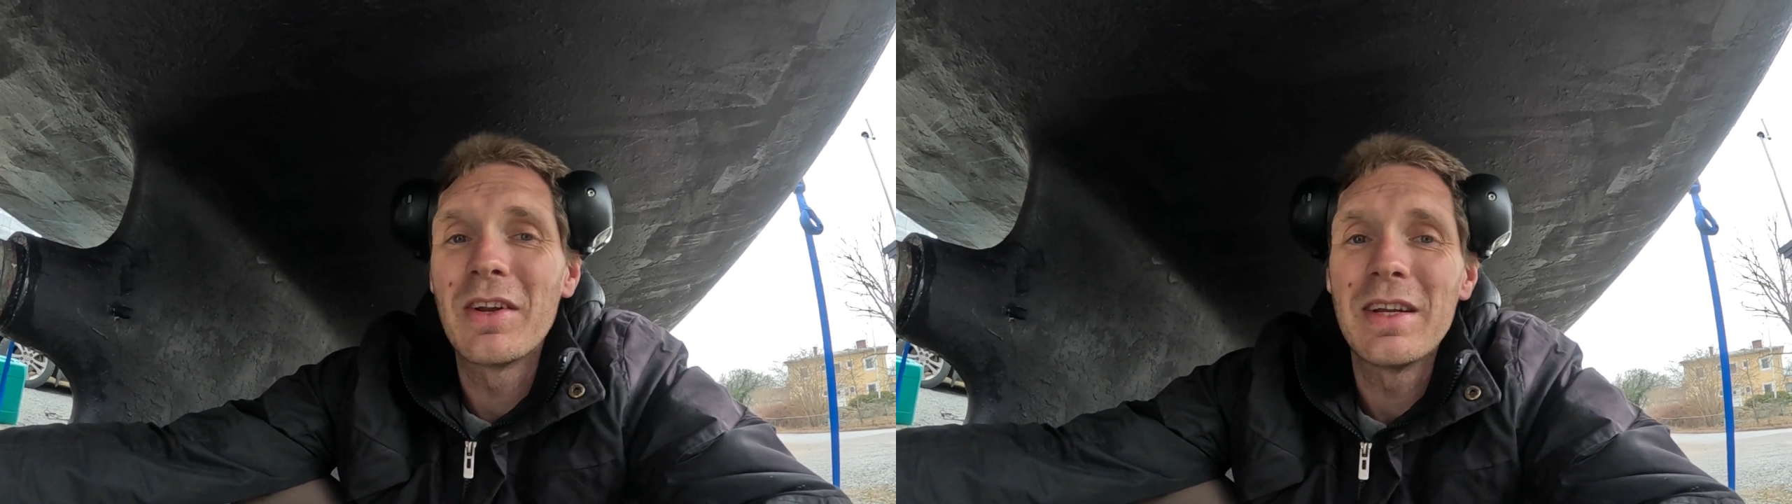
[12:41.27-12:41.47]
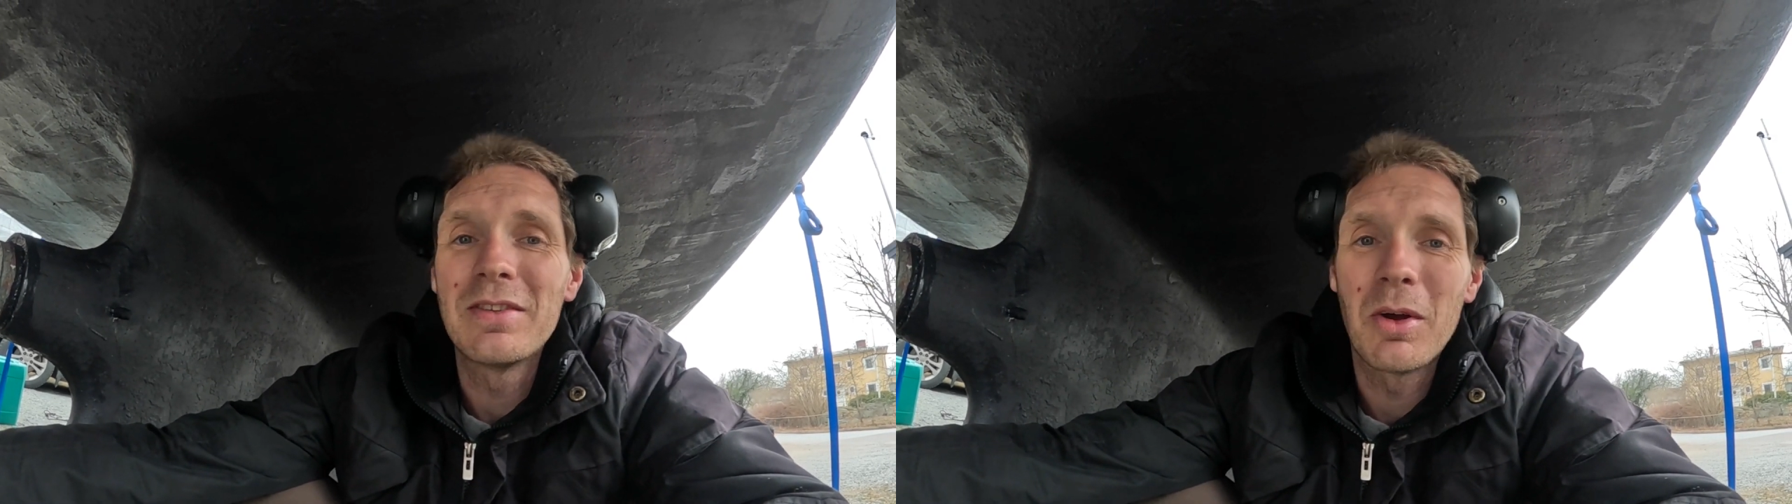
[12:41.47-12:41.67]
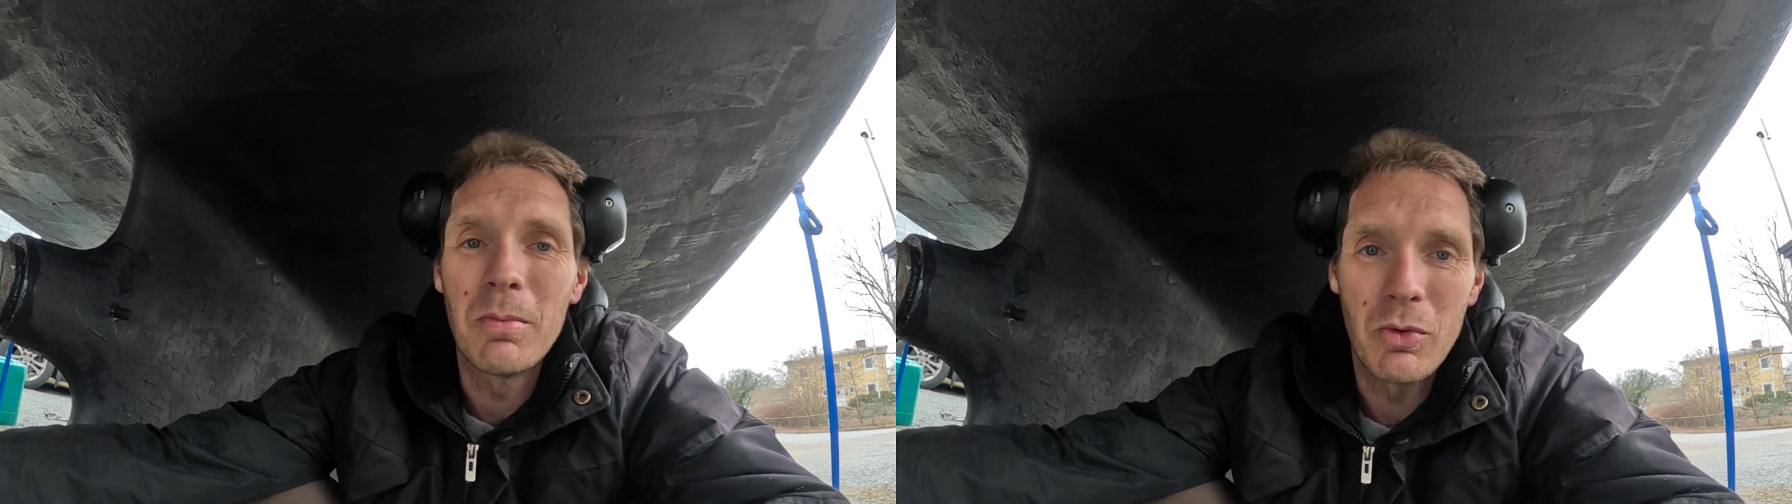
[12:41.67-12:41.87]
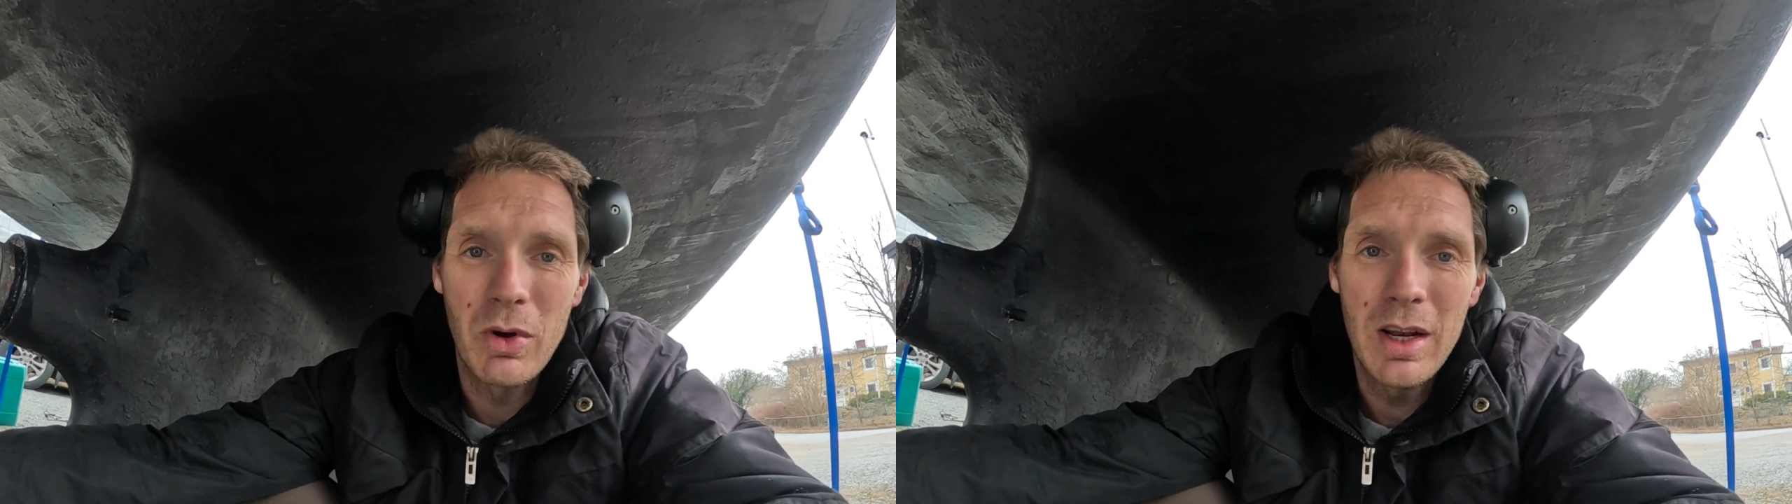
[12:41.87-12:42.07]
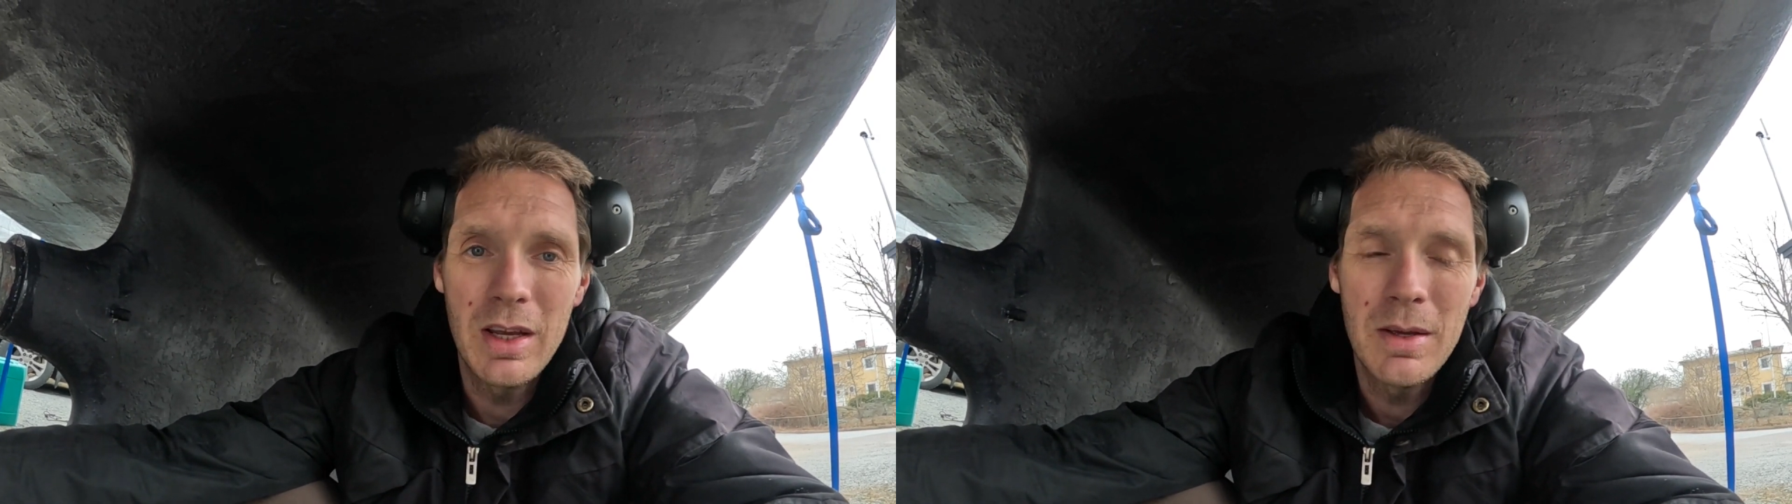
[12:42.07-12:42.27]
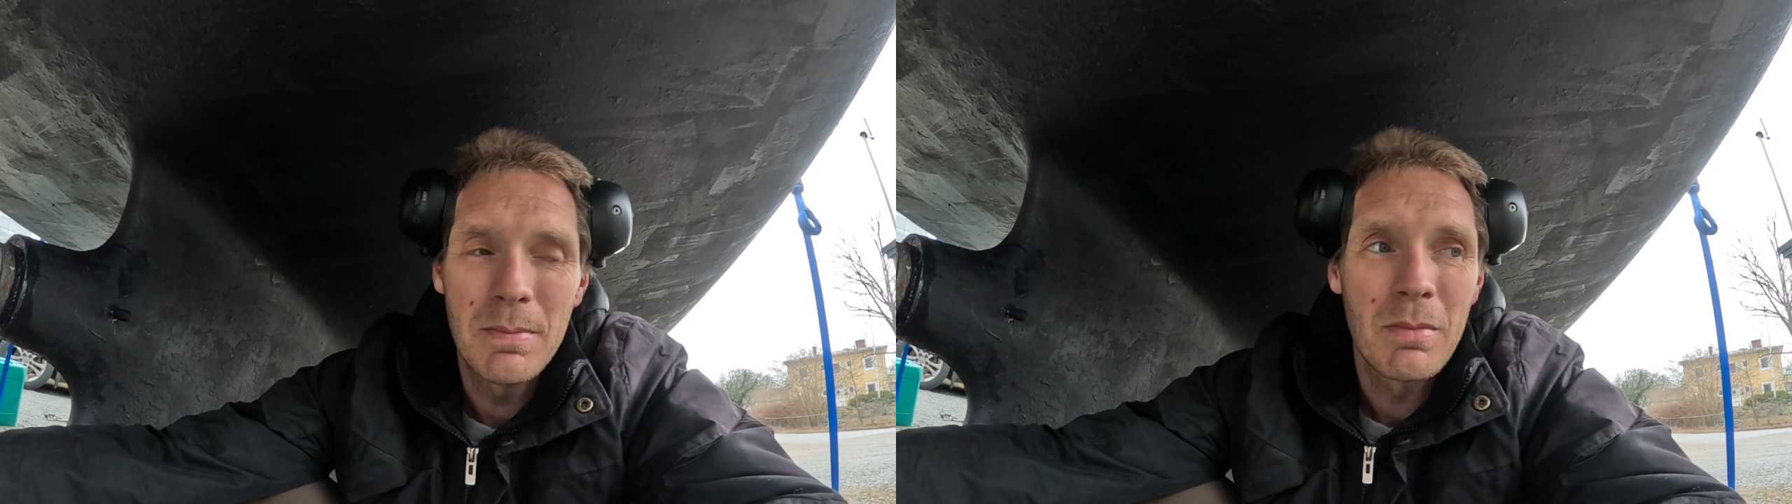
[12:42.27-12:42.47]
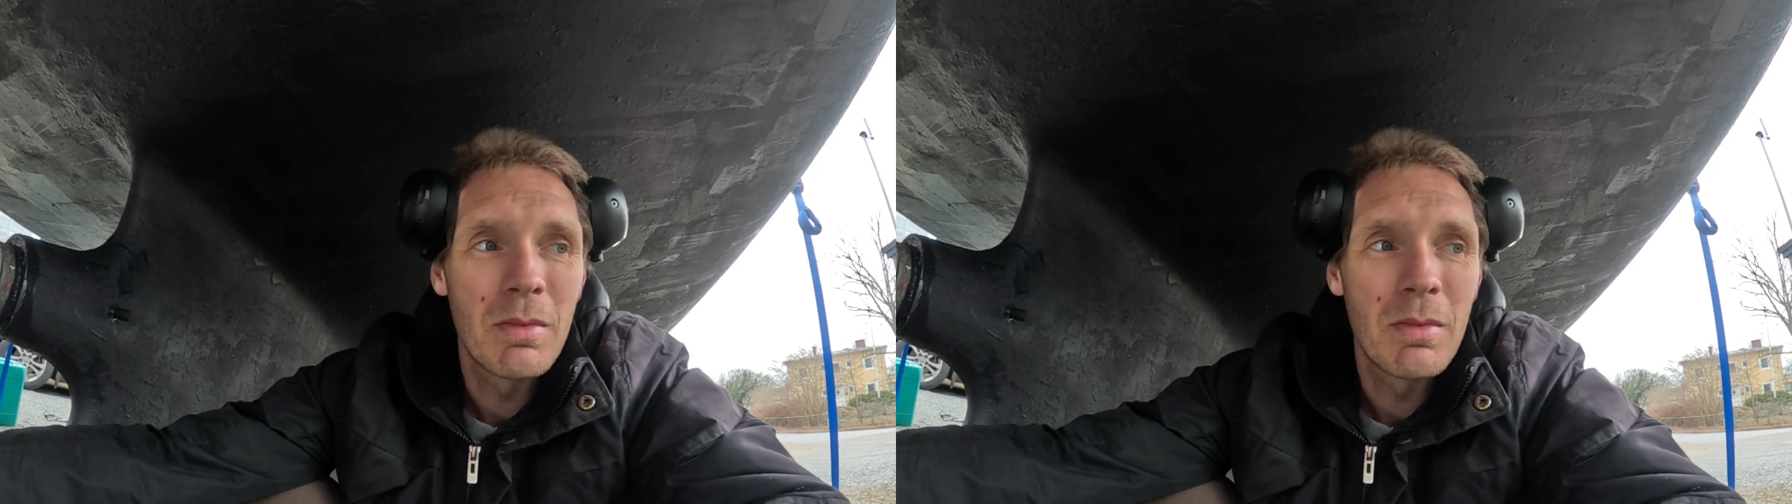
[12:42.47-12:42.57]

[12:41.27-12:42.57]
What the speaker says: need some drilling,